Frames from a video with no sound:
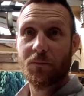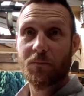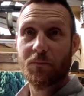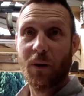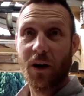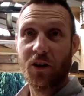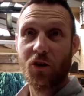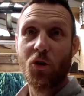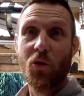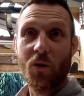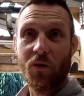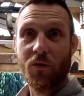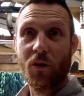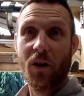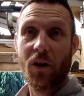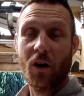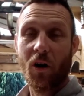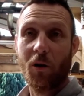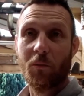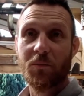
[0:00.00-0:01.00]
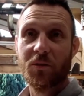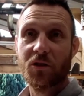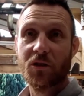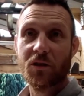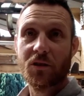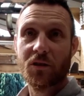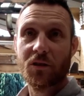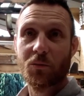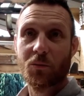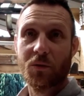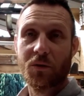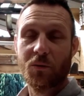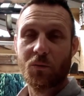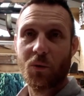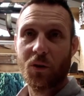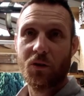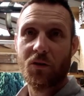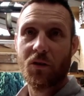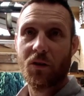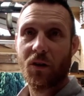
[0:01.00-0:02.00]
buy new front hubs
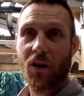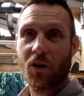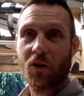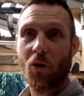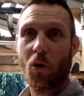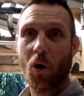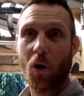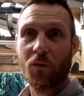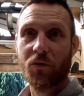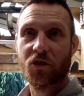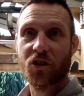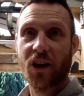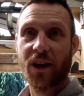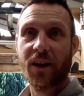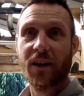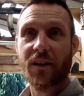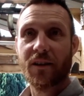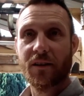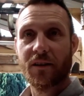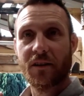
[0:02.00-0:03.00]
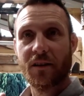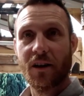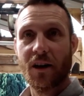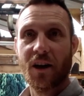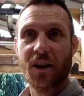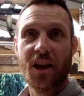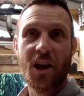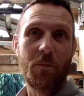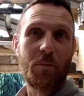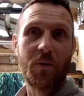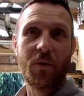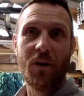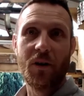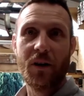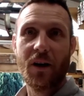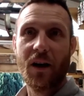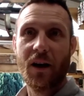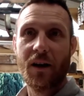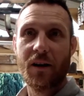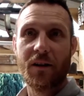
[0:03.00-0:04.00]
with that are not offset and keep it
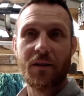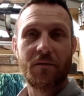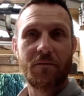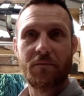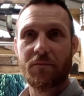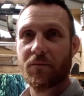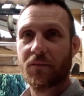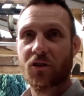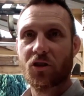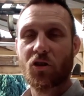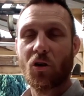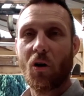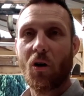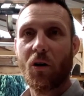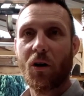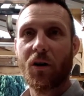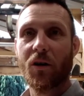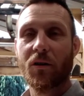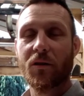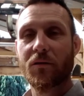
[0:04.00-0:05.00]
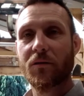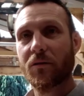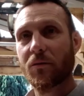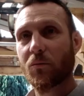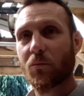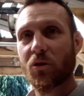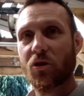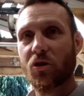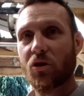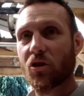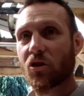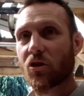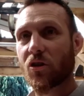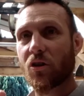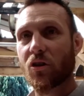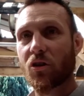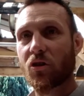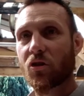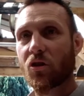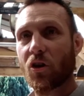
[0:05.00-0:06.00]
stock with just
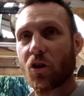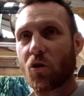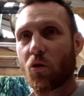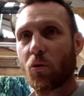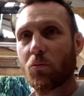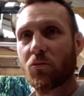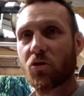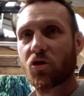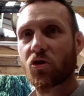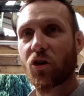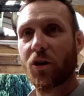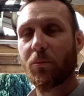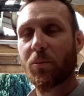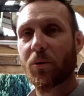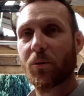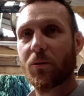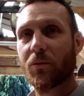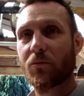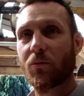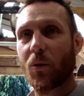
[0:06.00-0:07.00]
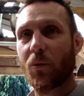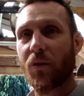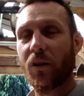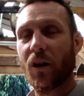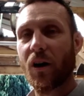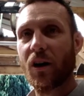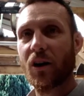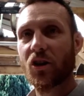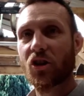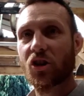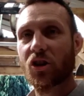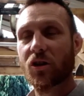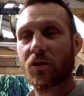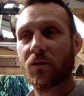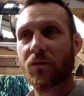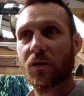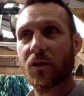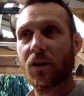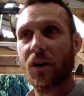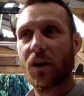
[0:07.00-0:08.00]
the chrome strip around the arch,
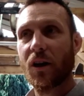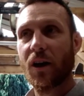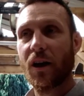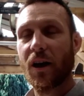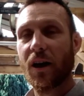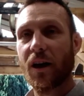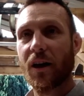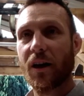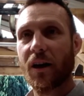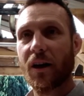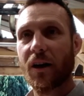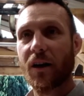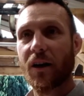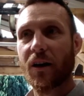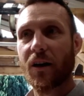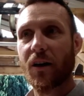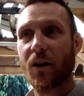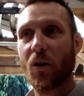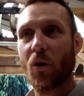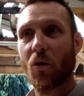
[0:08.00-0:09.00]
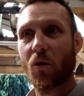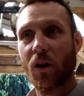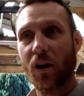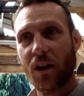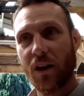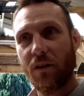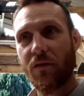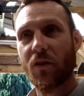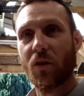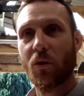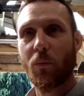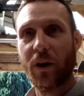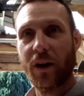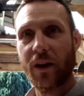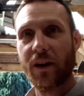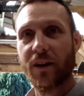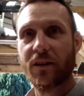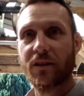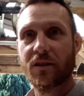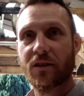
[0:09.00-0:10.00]
or I leave it the way
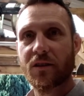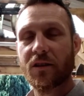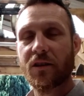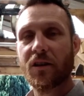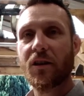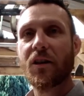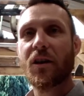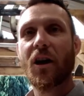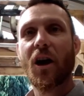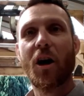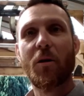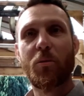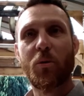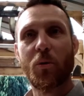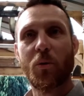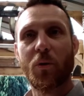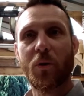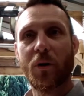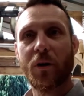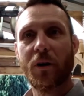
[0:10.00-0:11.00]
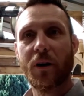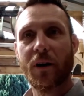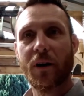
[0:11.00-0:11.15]
it is. I put